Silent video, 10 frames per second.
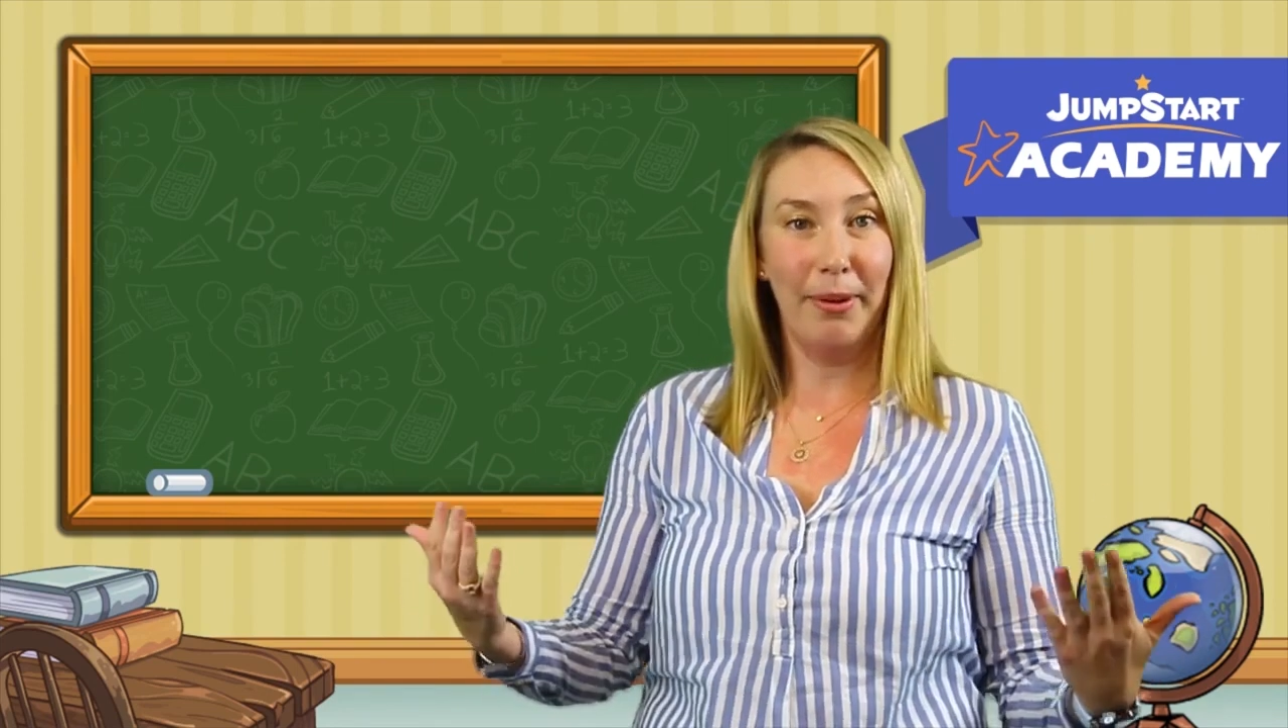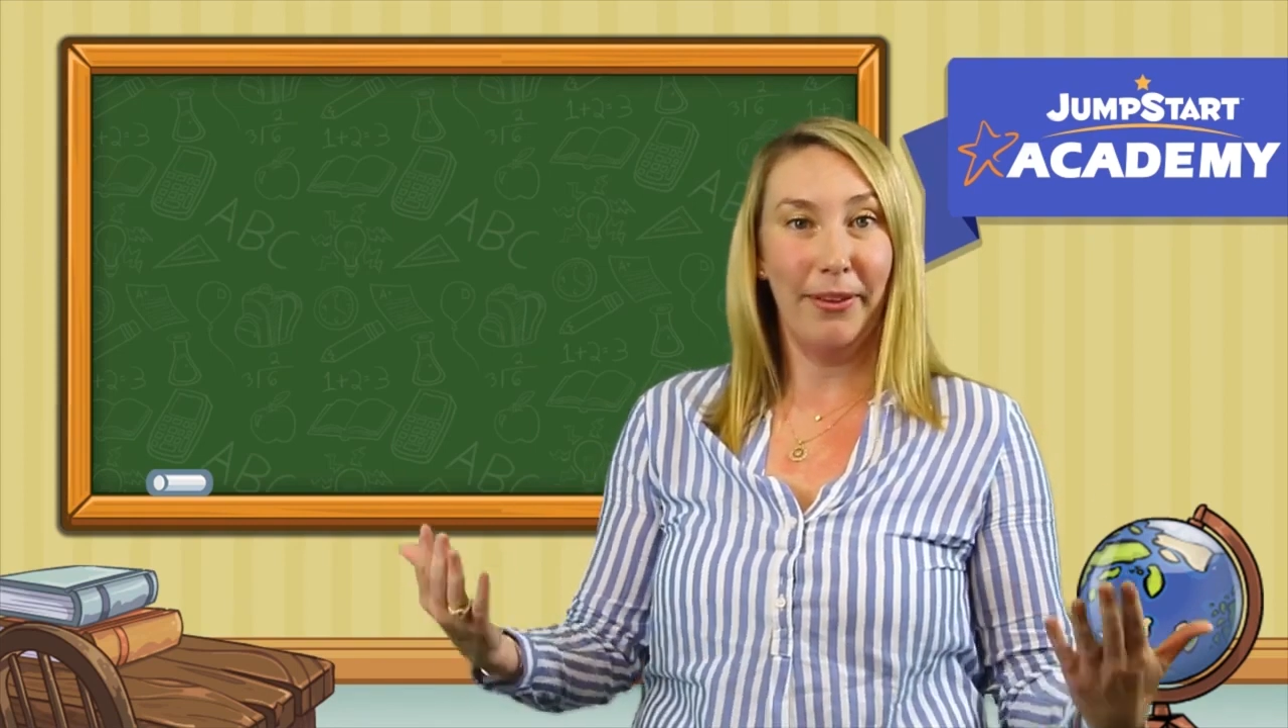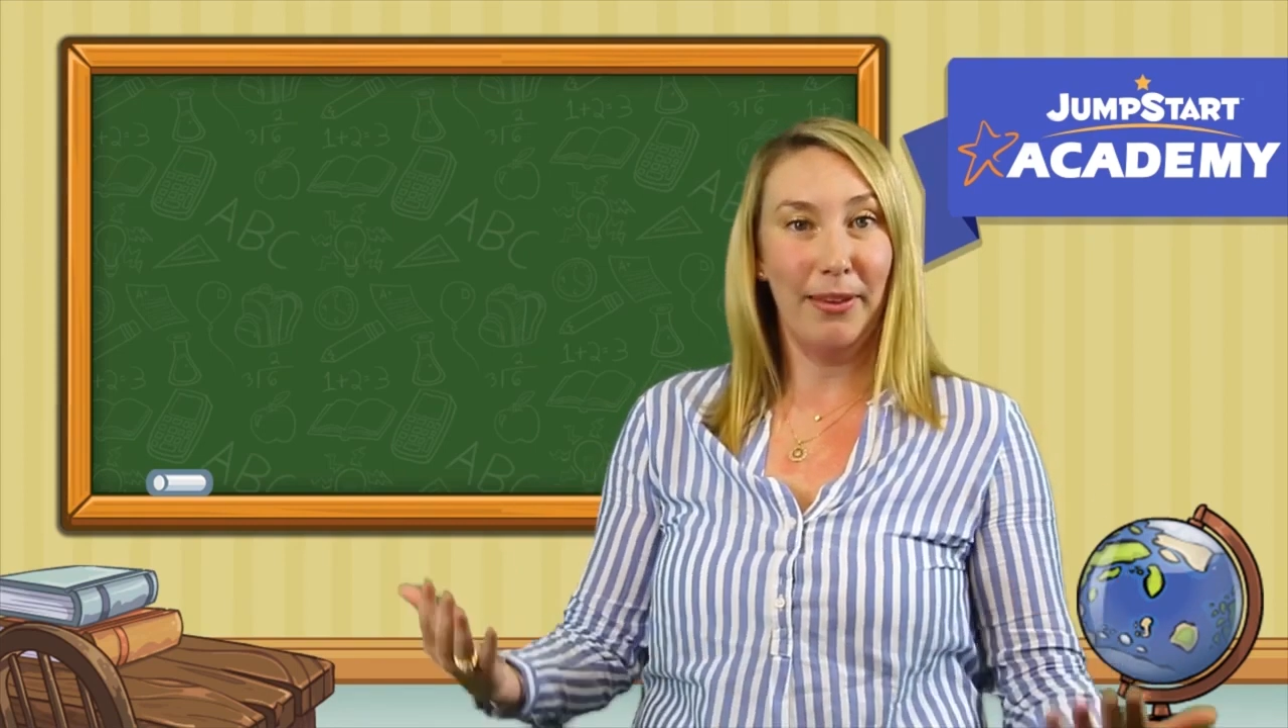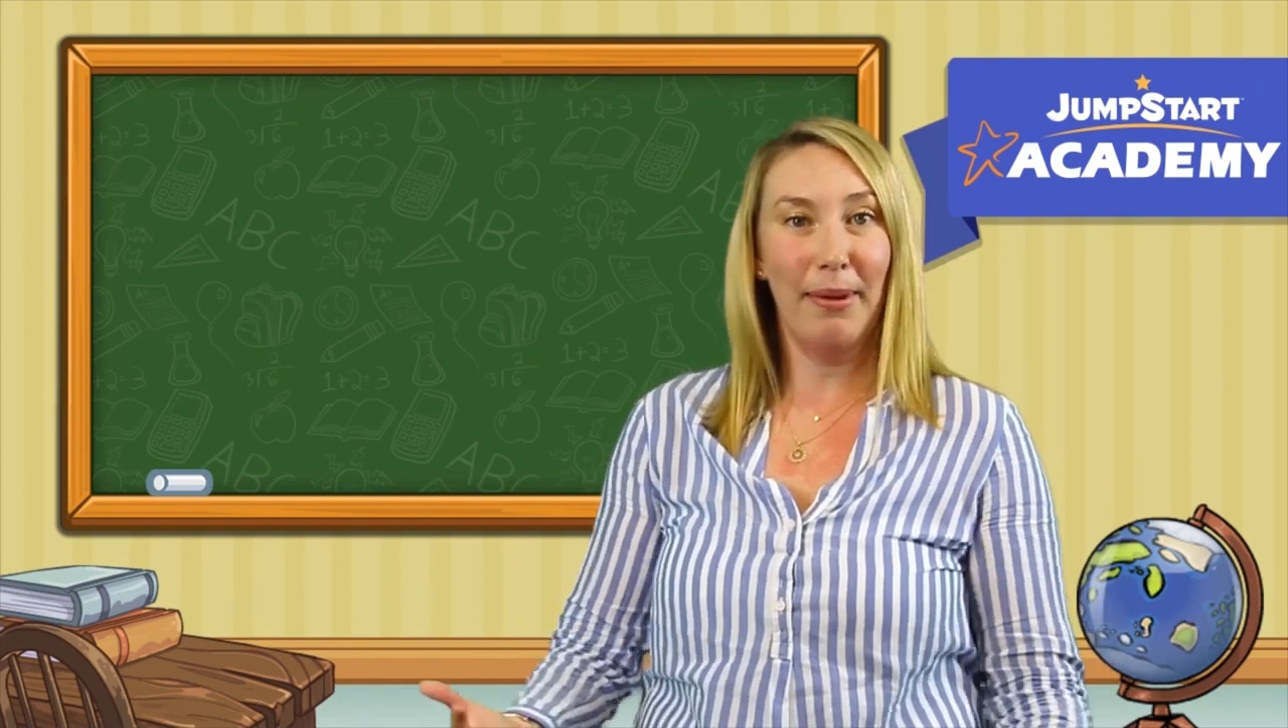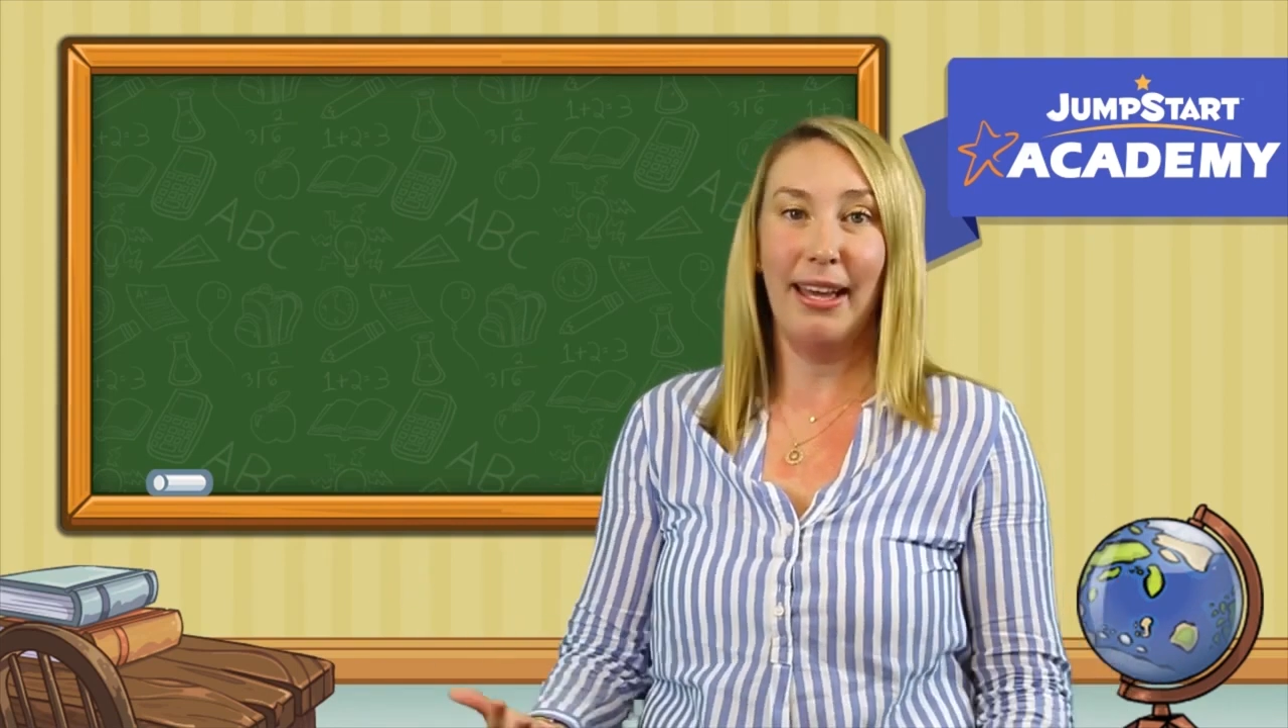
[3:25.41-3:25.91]

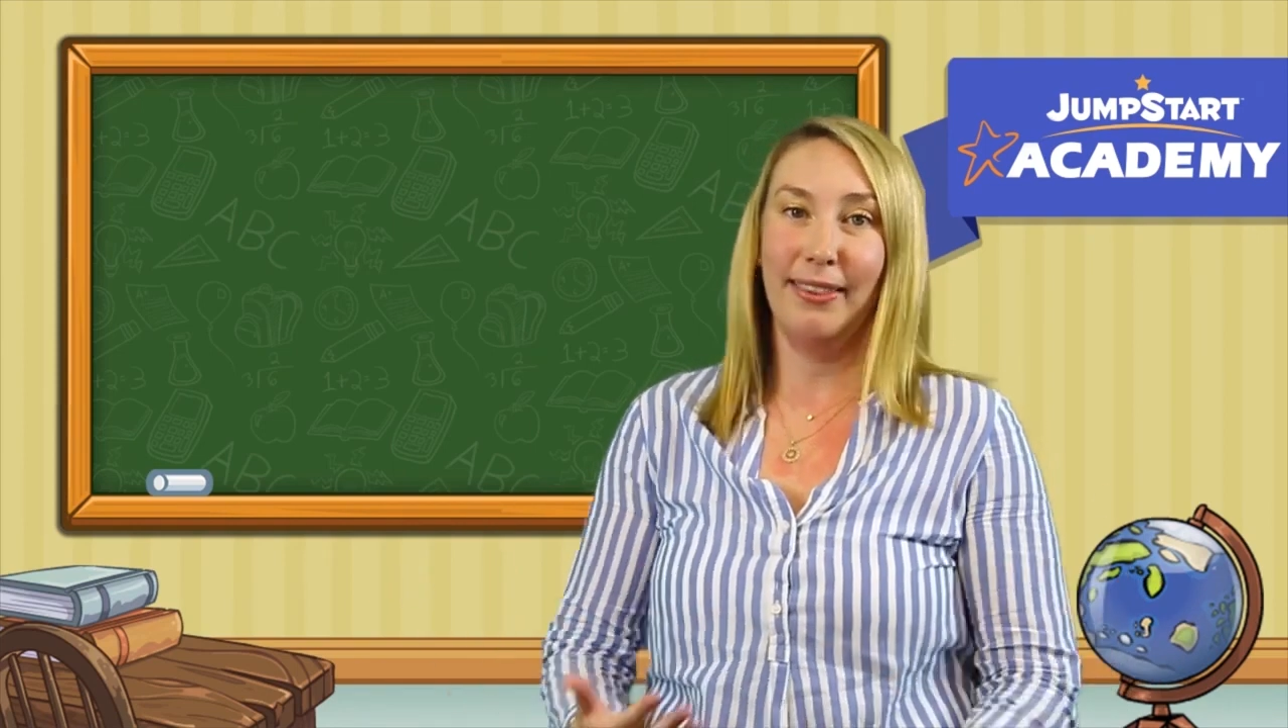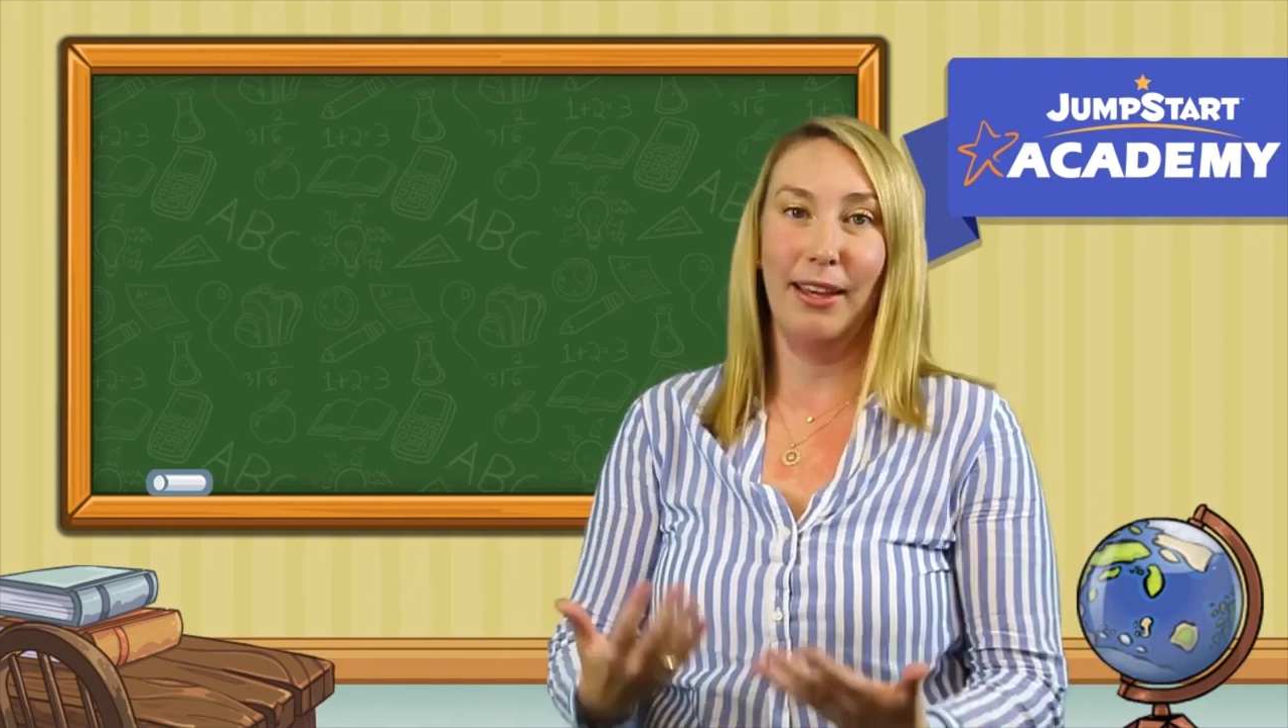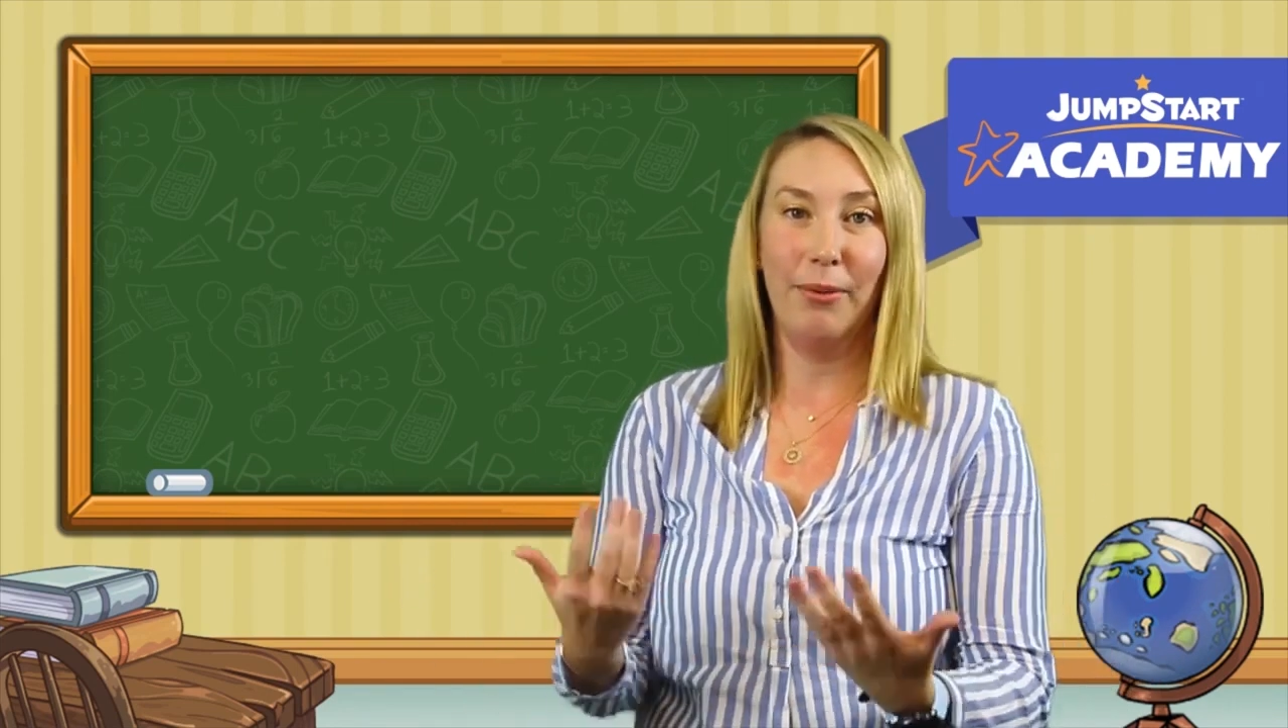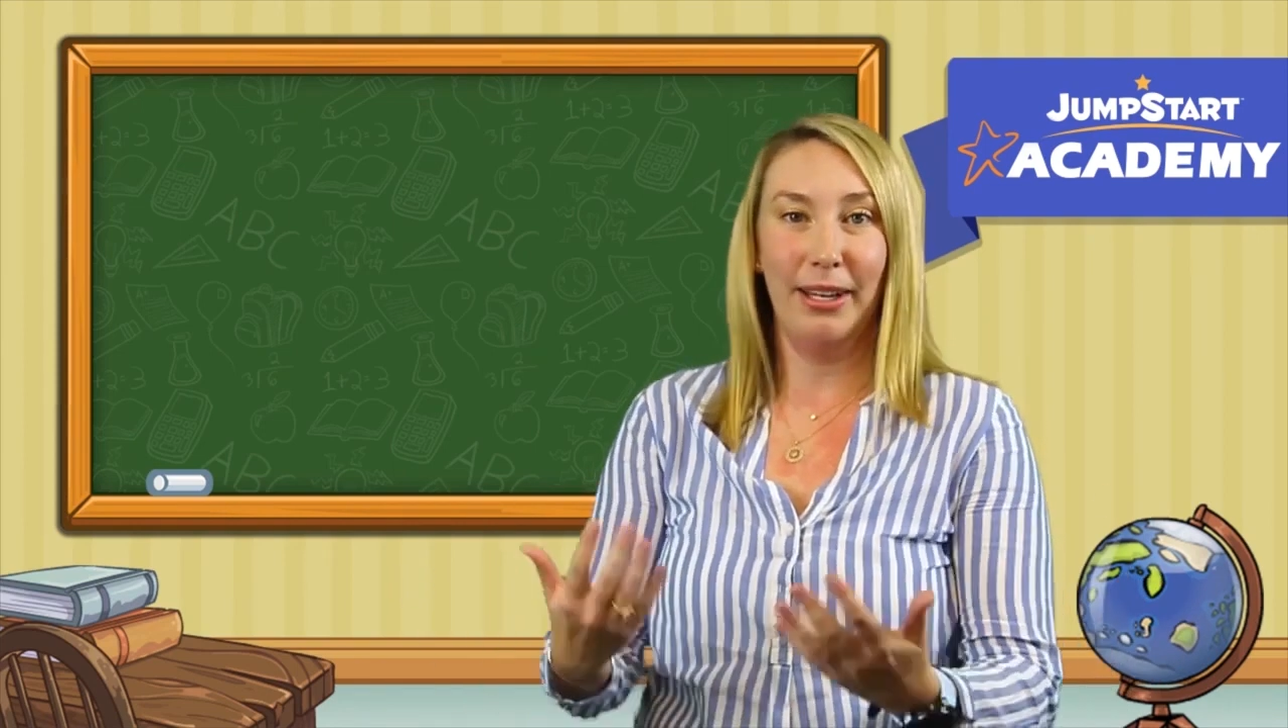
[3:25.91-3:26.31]
about the math that